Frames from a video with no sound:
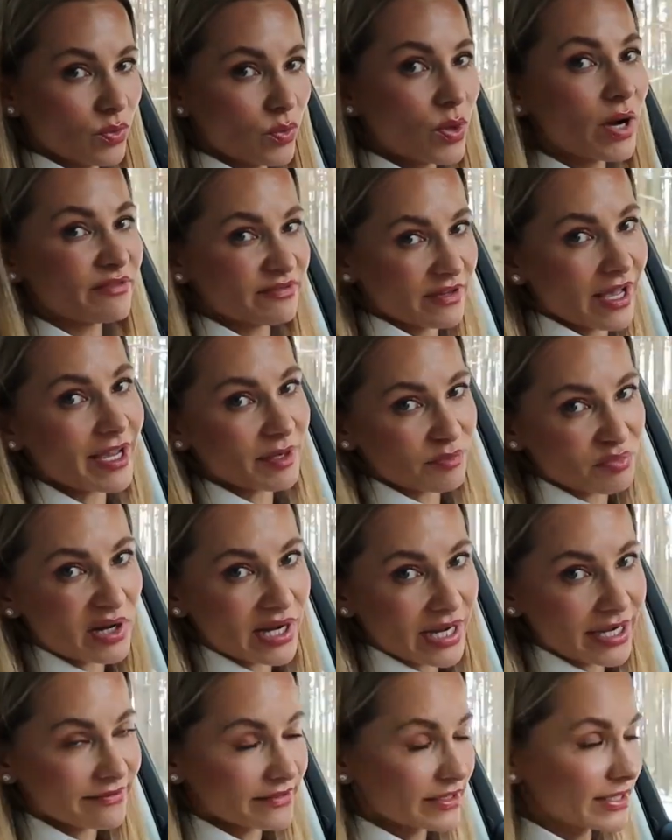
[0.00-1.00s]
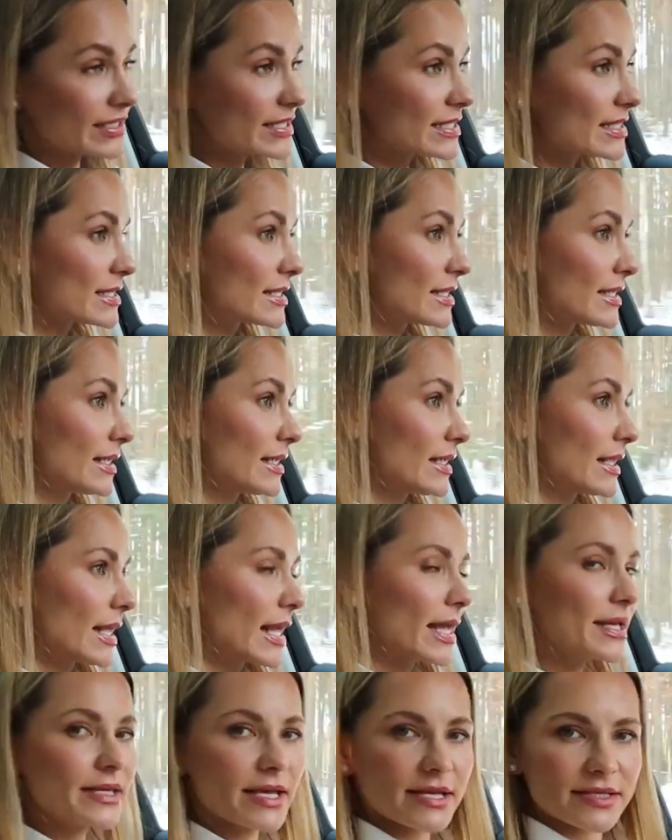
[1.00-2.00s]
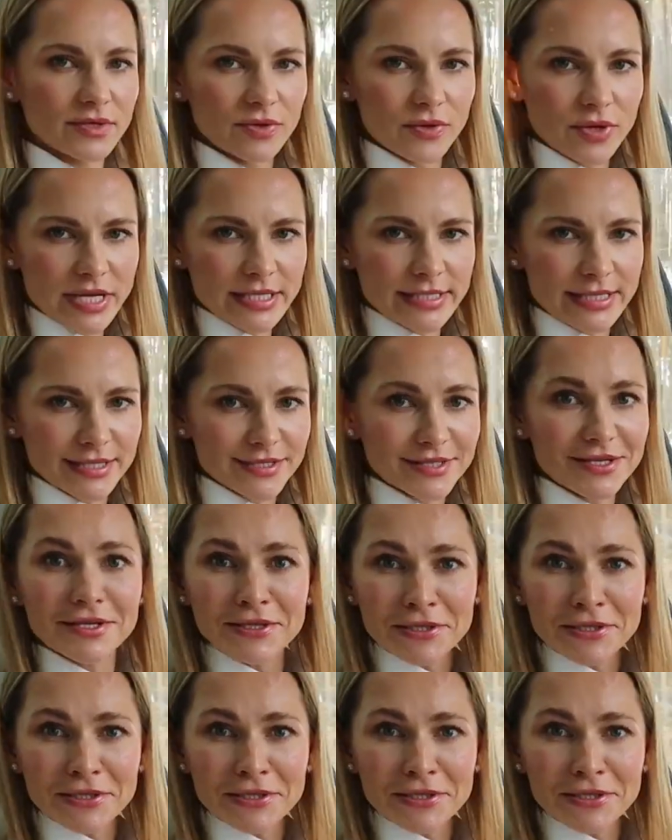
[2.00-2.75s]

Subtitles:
who are flying private. And guess who isn't?